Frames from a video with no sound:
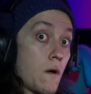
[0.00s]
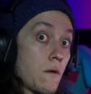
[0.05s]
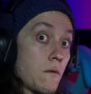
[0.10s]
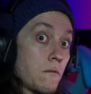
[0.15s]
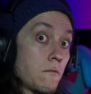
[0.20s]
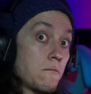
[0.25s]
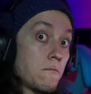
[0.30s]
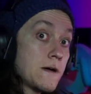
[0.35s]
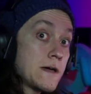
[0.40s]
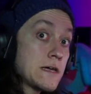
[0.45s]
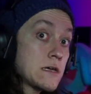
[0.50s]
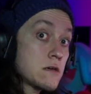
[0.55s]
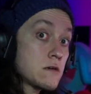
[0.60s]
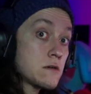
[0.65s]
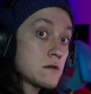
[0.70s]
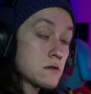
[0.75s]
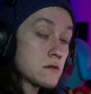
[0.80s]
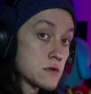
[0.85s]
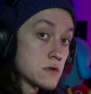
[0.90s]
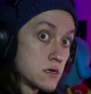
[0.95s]

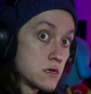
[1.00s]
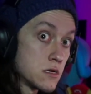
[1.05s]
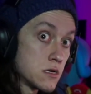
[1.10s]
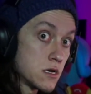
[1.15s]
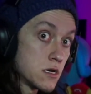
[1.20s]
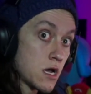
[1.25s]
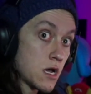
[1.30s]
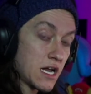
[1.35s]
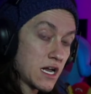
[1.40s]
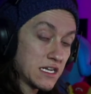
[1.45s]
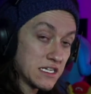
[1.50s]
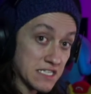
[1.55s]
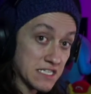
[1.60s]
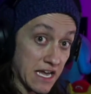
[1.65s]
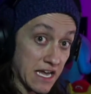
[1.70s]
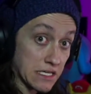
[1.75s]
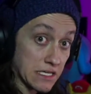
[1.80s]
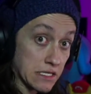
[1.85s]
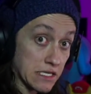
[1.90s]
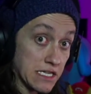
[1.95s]
Well, not
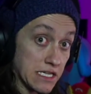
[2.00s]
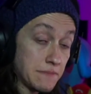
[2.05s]
exactly.